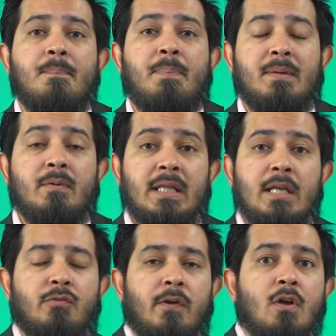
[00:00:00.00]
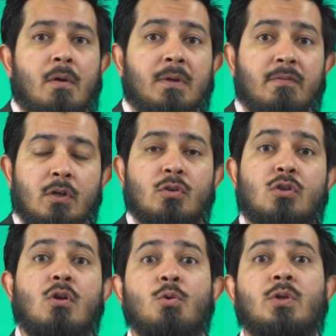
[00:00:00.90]
But with each video, I'm giving you a
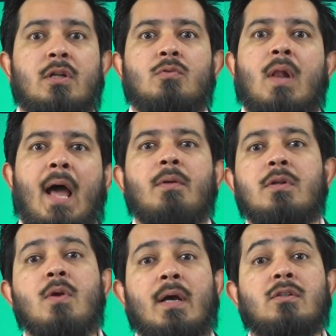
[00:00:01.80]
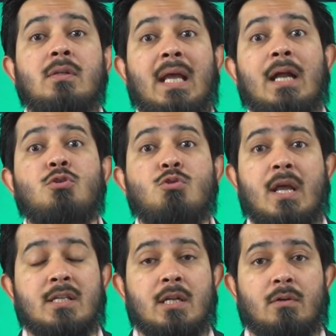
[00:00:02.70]
solution as well. How can you actually
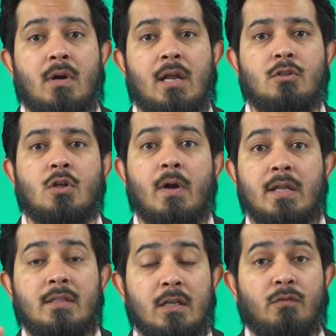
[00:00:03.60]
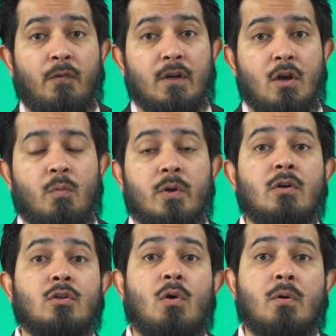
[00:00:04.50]
address it, right? So in this video, we're
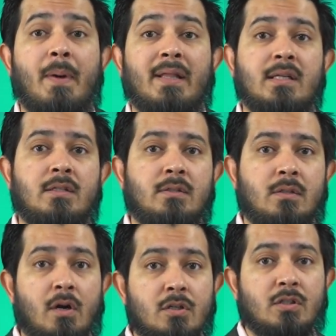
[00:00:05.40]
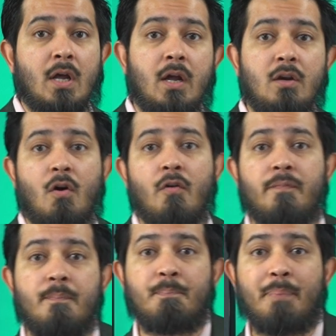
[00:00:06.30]
going to talk about the dark side
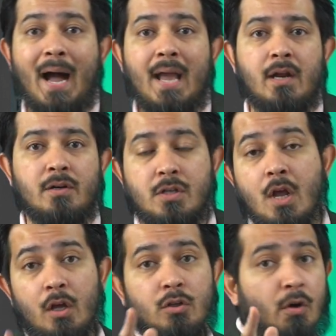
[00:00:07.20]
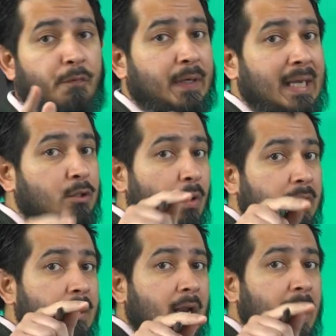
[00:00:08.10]
of buyers. Don't forget to
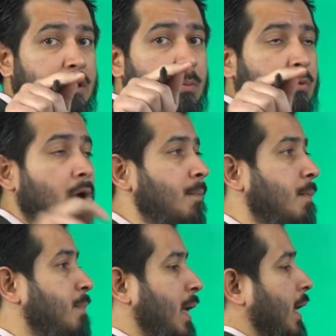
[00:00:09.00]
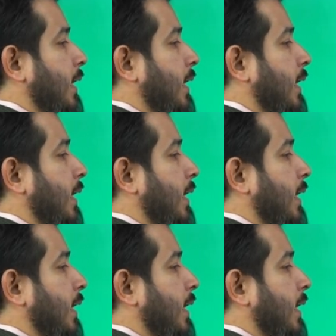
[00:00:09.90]
hit the like, subscribe, and bell